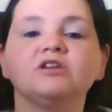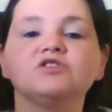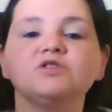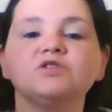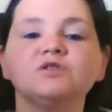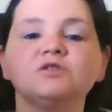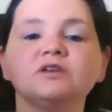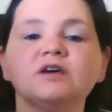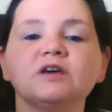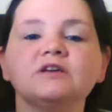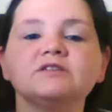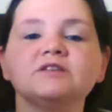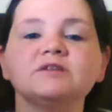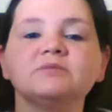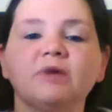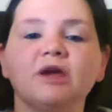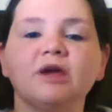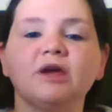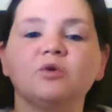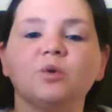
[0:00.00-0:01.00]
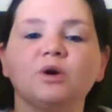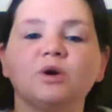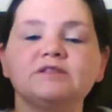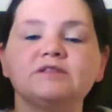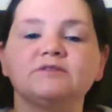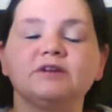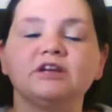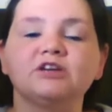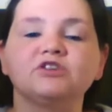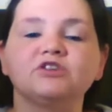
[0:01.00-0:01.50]
2,000
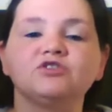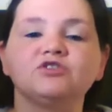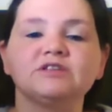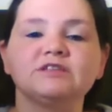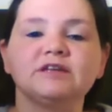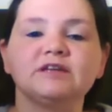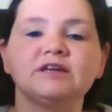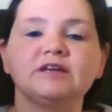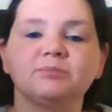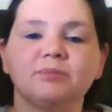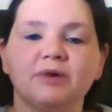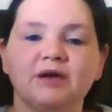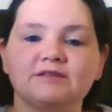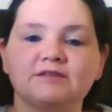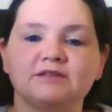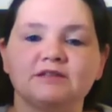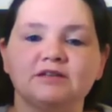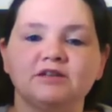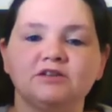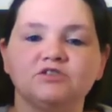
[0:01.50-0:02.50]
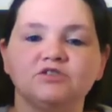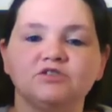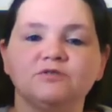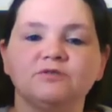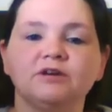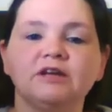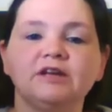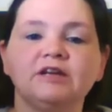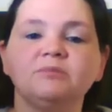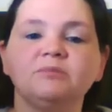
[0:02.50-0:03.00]
megawatts of electricity capacity to
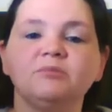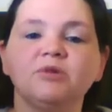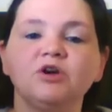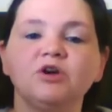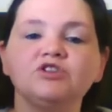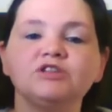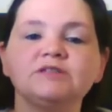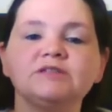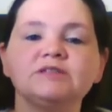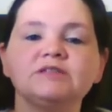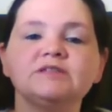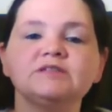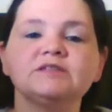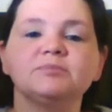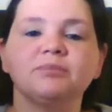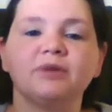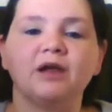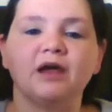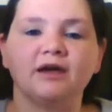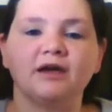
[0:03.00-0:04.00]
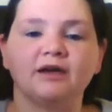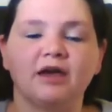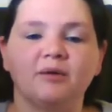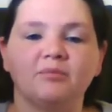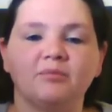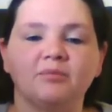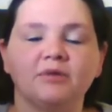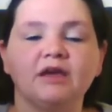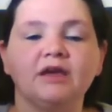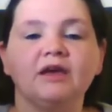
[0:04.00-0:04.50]
fill an emergency supply
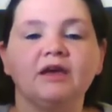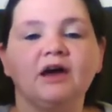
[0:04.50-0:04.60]
gap